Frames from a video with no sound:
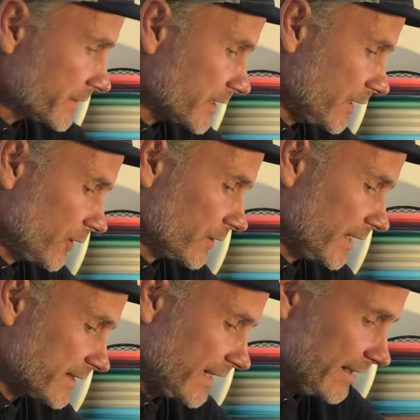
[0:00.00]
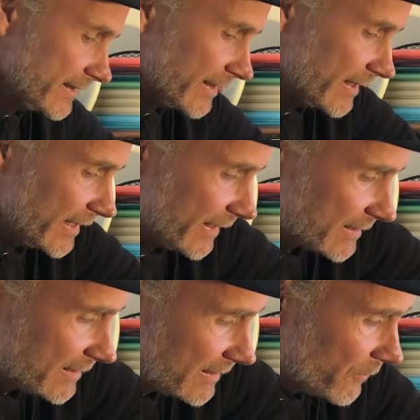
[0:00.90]
so let's get into the
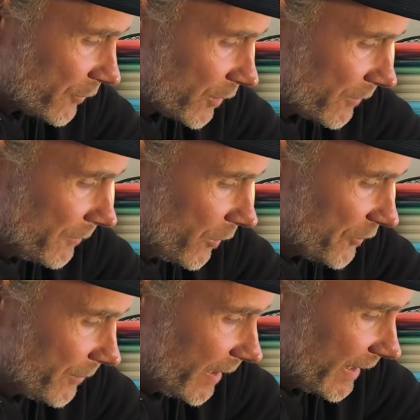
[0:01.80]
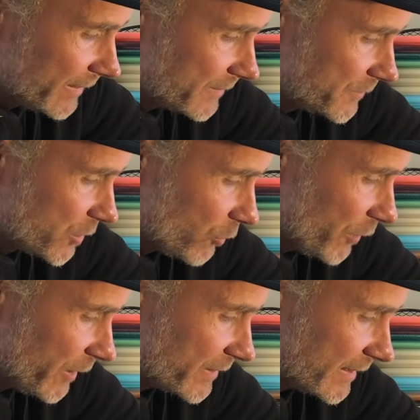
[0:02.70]
discs. For most of my
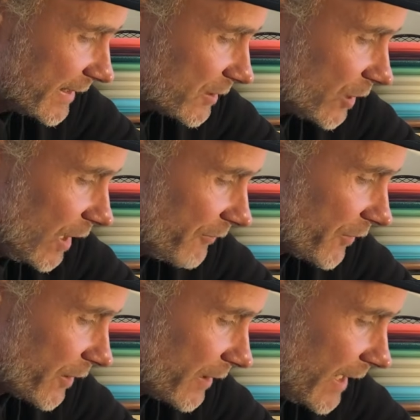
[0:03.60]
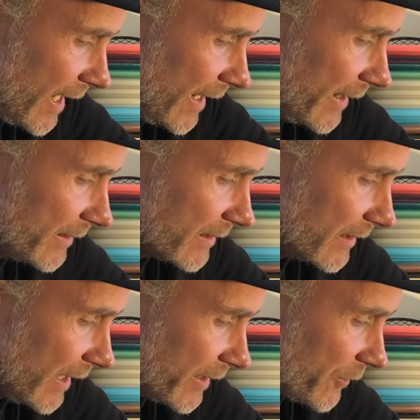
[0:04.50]
career as a disc golfer, I
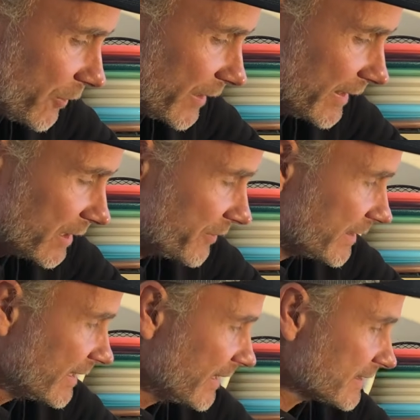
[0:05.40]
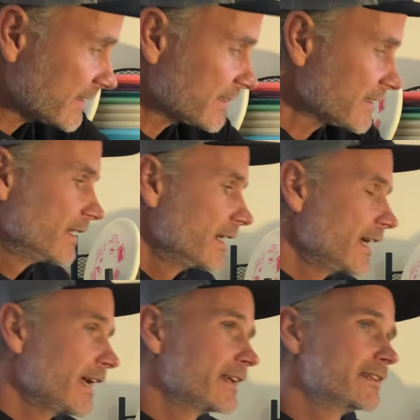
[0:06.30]
like throwing Innova discs,
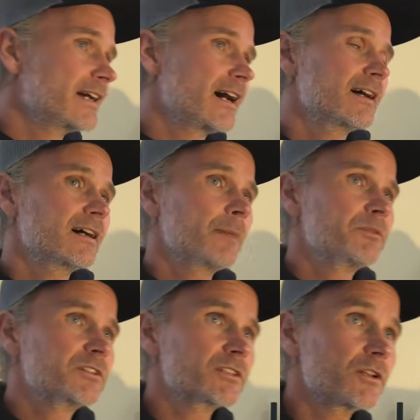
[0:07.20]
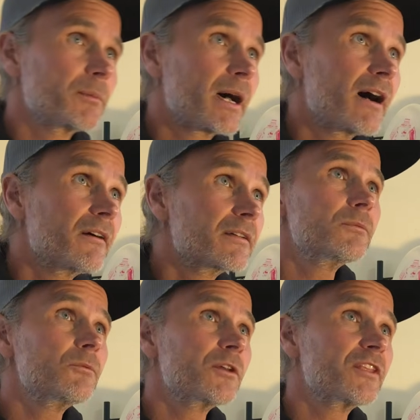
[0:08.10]
and up until about
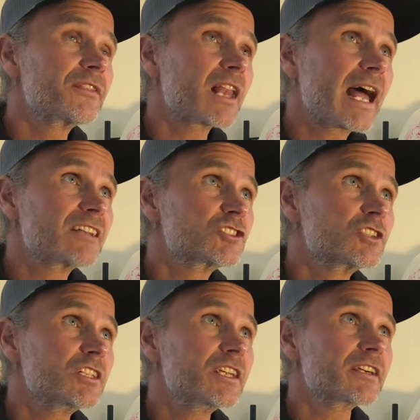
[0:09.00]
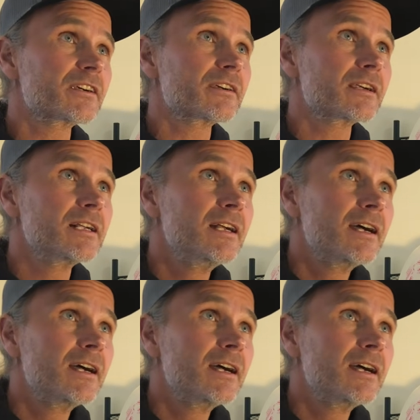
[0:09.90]
within the last year,